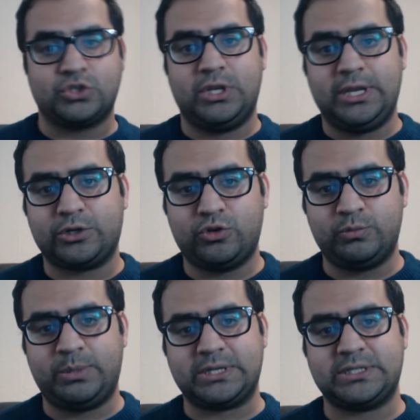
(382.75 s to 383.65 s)
So Licht
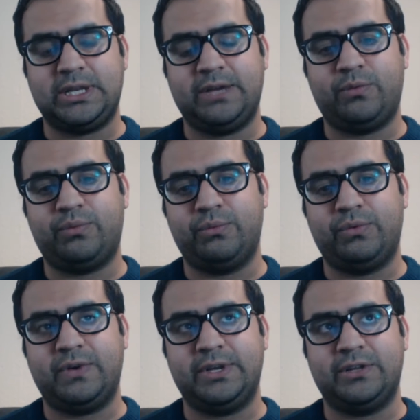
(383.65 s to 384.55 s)
comes back to
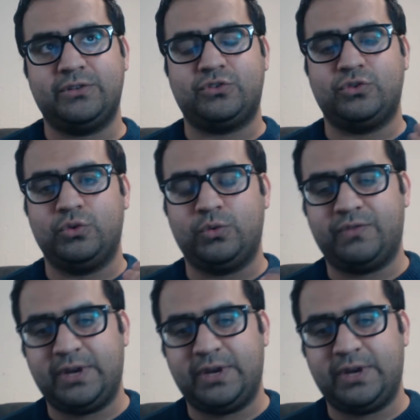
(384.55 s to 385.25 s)
life. We find out the truth.